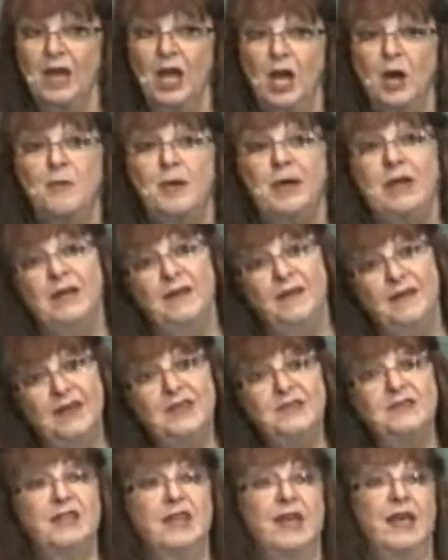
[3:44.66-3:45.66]
But in
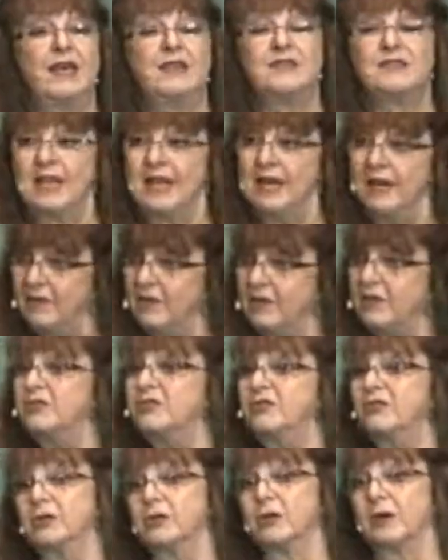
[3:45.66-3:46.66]
this case, in the
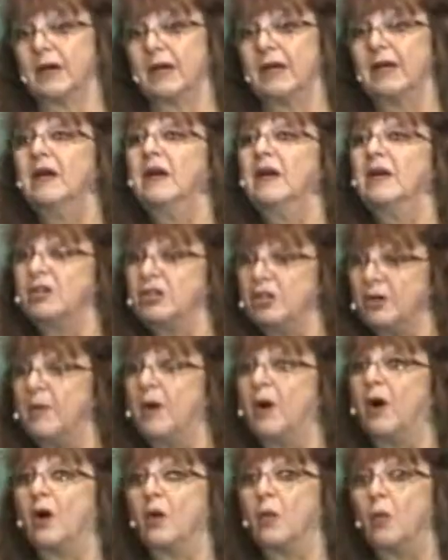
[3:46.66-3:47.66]
story,
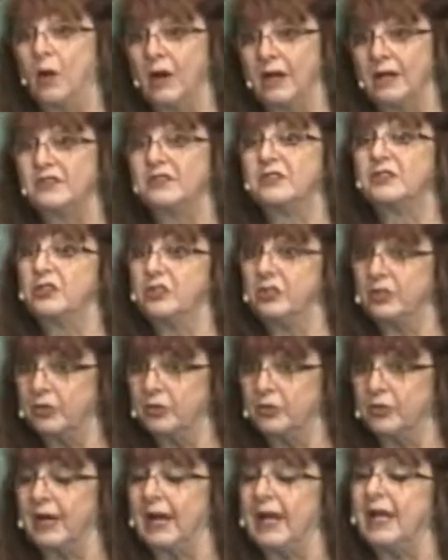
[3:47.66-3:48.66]
Tamar wants
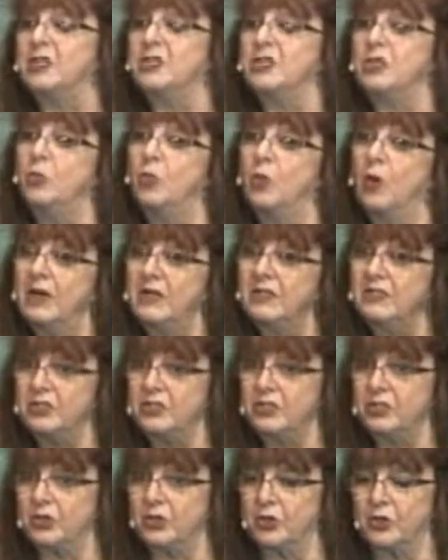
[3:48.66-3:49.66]
children, and she wants
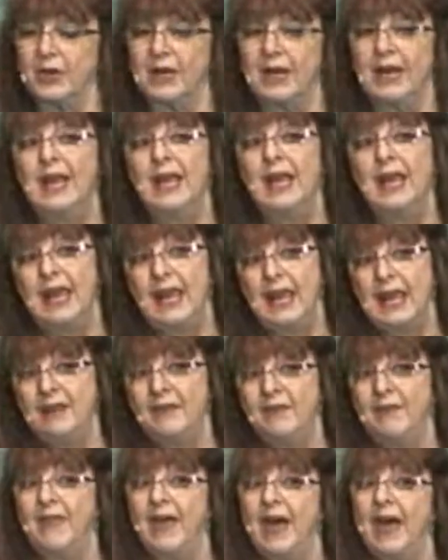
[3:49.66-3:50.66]
children
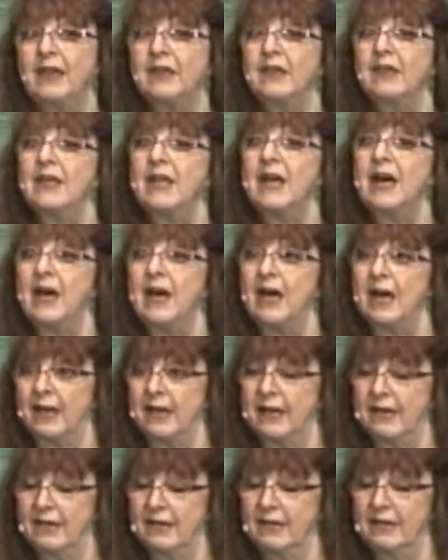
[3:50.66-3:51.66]
in that
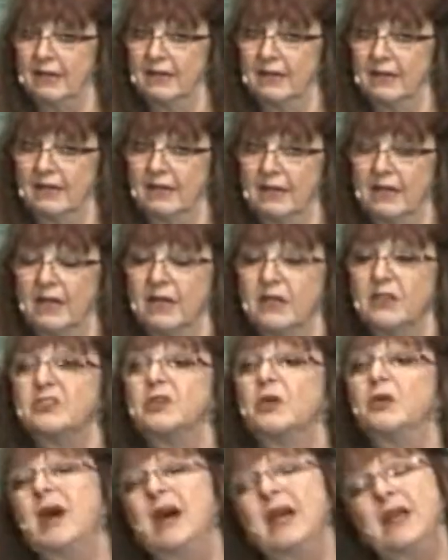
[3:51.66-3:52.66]
line.
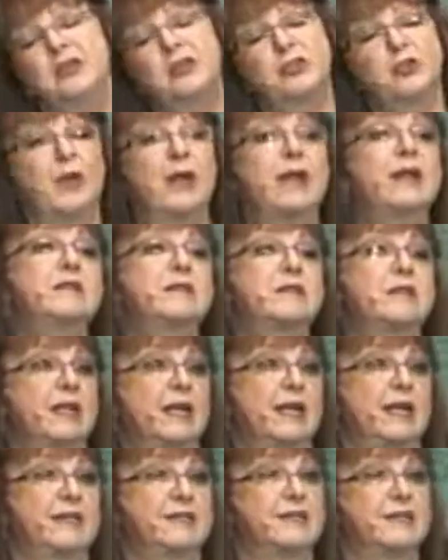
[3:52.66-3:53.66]
So kind of
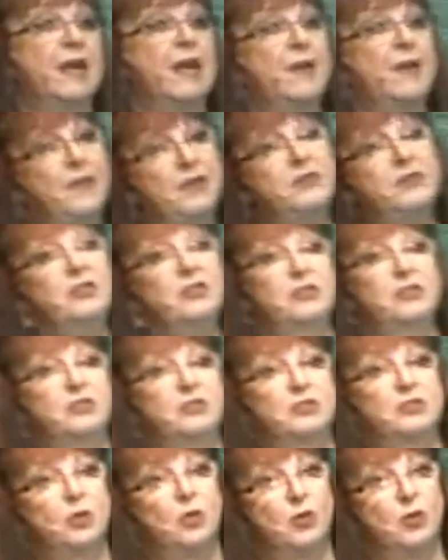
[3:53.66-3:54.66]
translate is, this is the
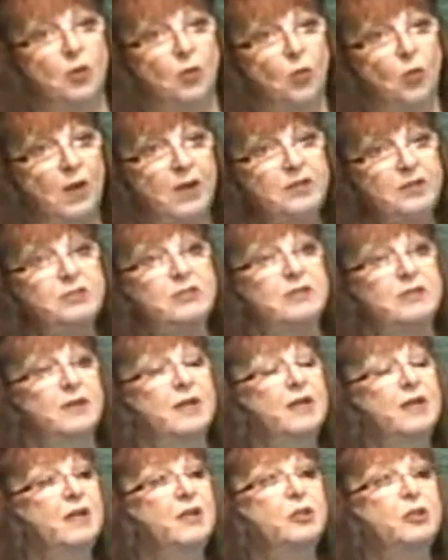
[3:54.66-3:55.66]
soul that wants to
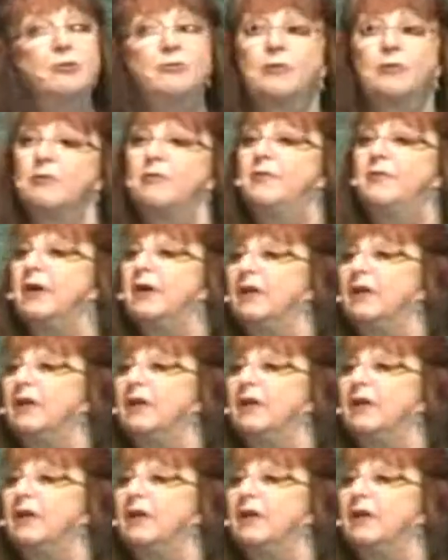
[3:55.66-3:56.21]
fulfill